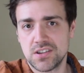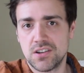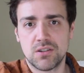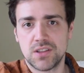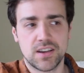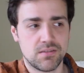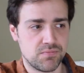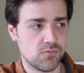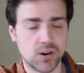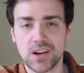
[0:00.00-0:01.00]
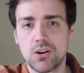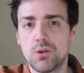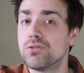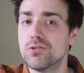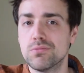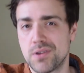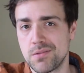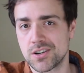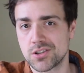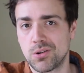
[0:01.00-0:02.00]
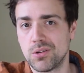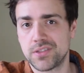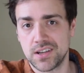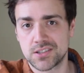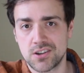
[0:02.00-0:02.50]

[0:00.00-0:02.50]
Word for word: You know, like we're gonna go through pretty much the whole thing,